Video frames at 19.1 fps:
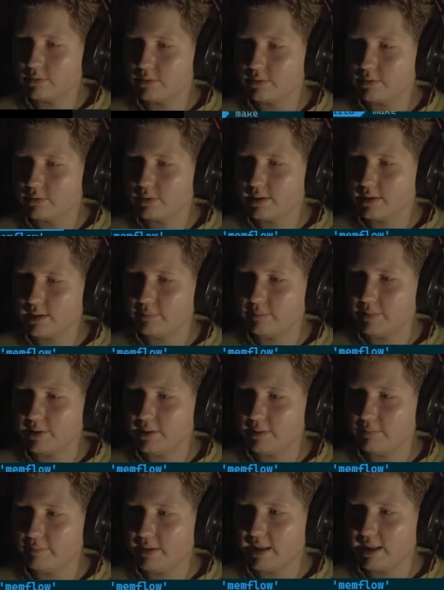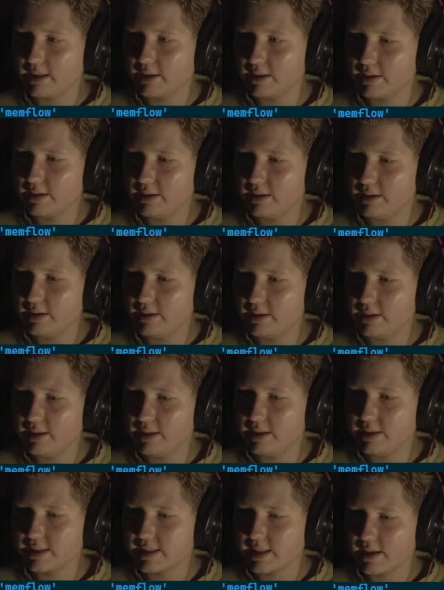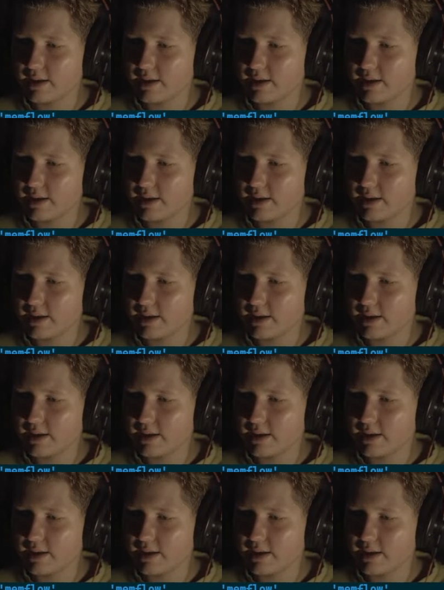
I'll be back in a sec.